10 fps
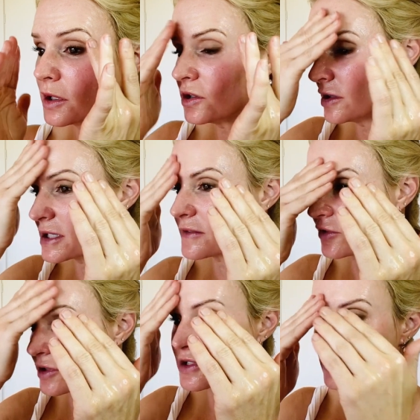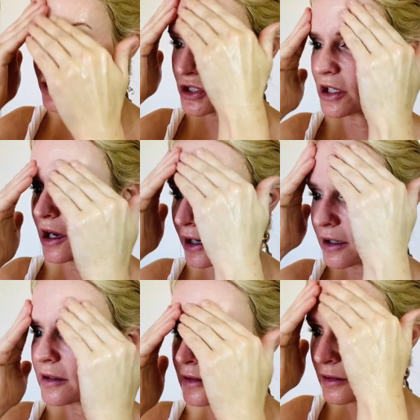can do this for as long as you like,
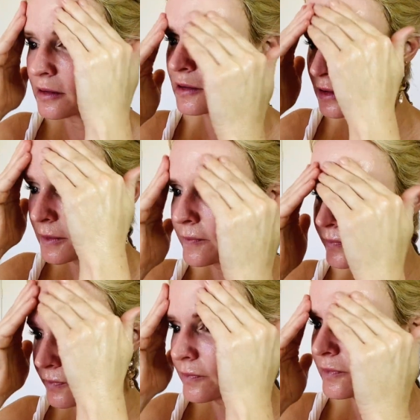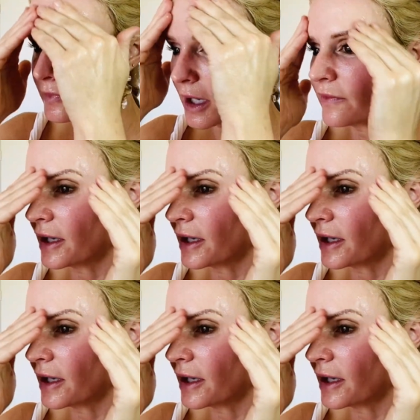and